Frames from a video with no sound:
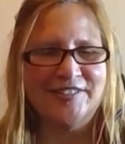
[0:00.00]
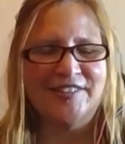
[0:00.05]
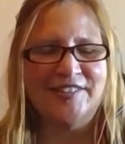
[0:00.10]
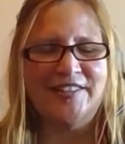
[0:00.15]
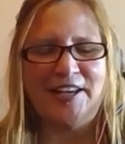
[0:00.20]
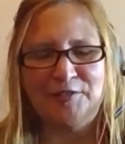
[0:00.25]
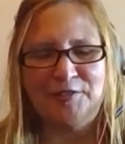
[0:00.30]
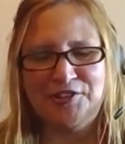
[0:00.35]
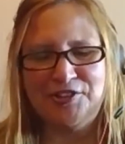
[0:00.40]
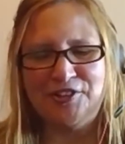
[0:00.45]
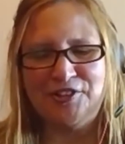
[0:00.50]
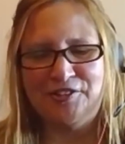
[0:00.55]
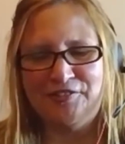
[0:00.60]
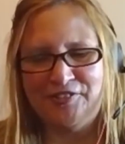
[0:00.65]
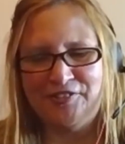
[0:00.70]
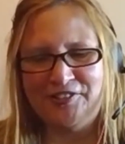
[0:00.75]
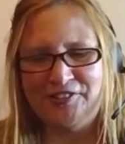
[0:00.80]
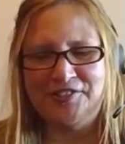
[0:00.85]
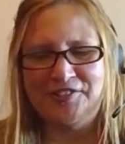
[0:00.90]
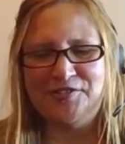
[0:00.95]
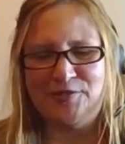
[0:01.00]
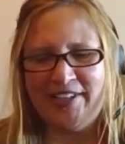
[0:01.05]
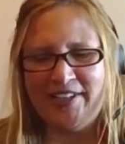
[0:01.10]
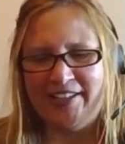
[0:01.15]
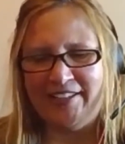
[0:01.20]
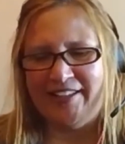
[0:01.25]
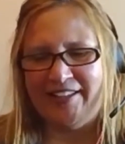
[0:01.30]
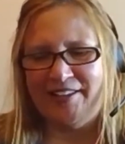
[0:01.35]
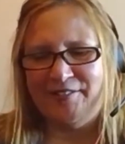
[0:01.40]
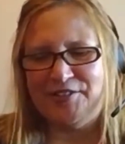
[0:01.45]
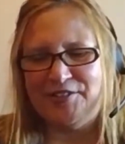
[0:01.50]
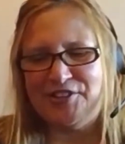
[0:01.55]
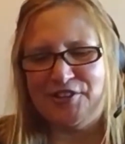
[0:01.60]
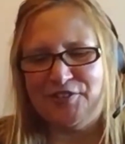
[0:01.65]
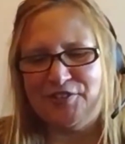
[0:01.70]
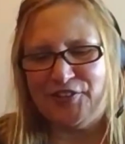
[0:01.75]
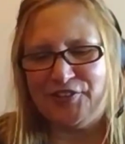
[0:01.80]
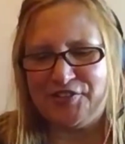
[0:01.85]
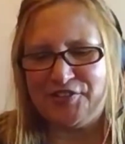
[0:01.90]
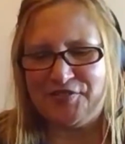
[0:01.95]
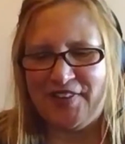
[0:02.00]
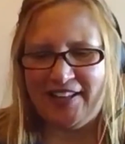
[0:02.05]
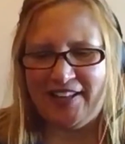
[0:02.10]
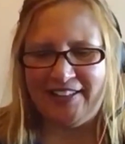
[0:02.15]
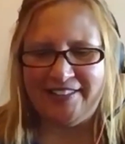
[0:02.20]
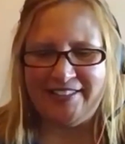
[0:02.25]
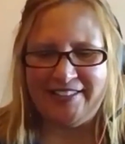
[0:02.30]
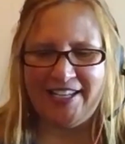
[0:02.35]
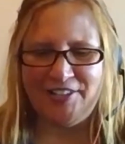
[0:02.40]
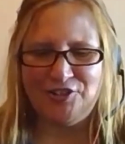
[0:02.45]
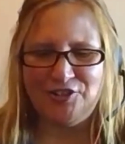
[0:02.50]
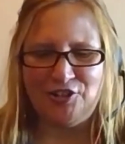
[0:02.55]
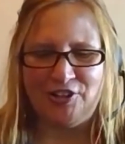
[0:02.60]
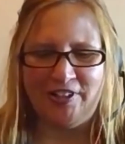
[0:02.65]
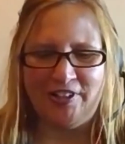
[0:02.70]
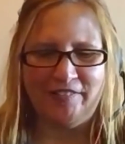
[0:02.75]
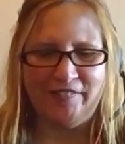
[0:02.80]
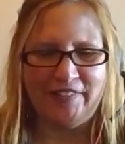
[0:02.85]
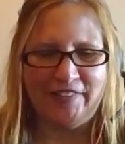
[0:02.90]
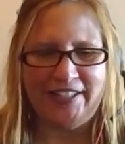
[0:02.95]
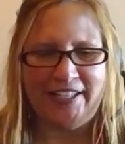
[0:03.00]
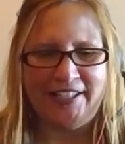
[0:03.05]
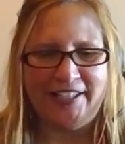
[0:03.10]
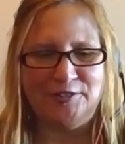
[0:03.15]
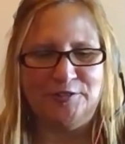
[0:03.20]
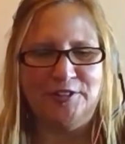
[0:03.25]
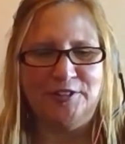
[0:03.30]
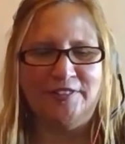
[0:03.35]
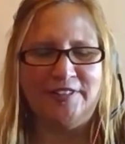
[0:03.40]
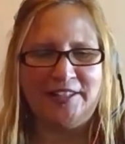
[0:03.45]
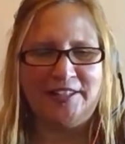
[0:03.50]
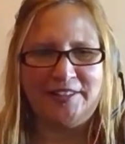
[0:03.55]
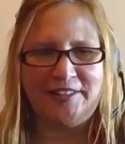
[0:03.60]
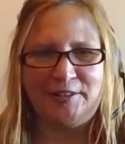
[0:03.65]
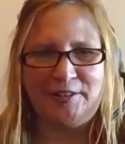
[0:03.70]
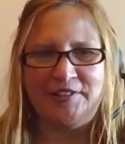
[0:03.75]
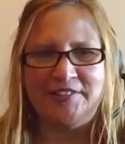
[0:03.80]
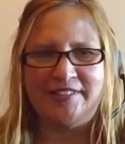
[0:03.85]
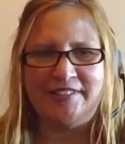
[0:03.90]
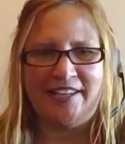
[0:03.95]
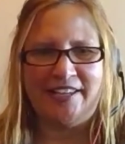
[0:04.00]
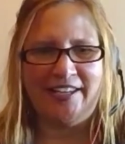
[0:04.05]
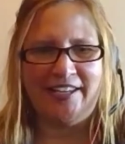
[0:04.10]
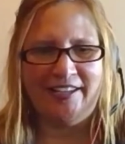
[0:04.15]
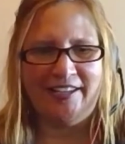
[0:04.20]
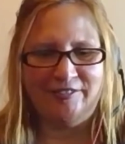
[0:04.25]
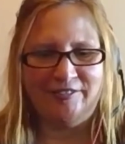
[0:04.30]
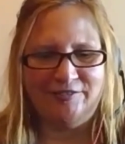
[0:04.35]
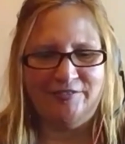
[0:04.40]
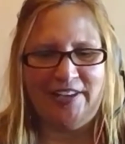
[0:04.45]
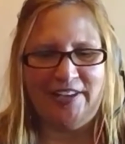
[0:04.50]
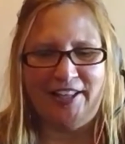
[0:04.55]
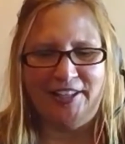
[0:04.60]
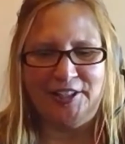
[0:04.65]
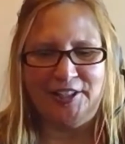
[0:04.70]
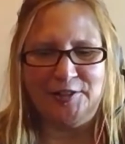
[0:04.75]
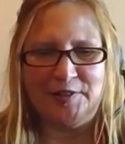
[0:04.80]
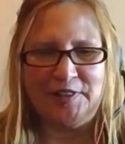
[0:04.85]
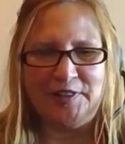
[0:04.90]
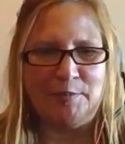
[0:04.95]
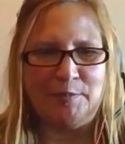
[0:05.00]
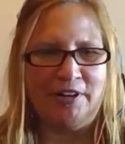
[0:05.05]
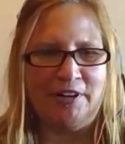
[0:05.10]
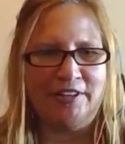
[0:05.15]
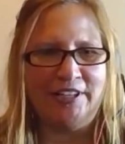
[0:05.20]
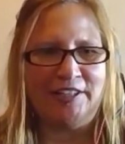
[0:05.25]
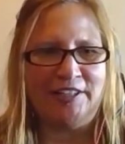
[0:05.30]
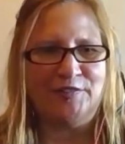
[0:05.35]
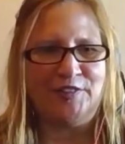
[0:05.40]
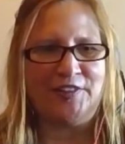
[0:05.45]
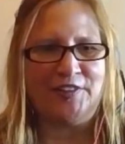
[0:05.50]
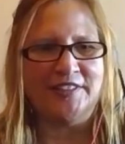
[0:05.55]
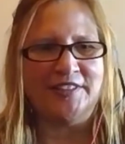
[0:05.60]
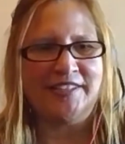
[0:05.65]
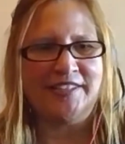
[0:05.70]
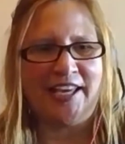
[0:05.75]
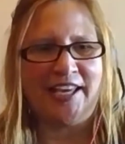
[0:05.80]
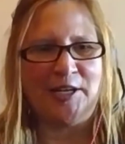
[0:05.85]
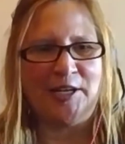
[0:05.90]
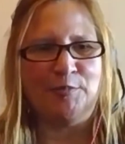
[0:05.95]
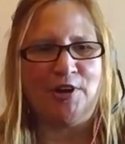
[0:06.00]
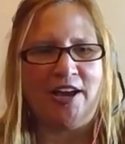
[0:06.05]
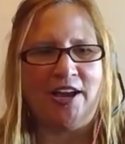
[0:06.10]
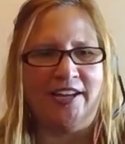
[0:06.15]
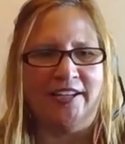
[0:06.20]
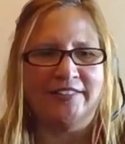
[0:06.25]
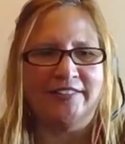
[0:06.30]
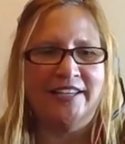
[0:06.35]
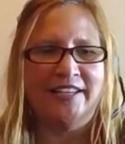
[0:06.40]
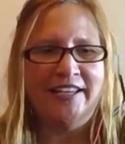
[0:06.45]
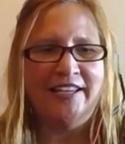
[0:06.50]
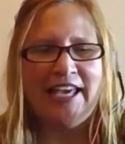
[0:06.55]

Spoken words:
So that was your first, that was your first validation of it, that you knew that there was a value in the market for this kind of product.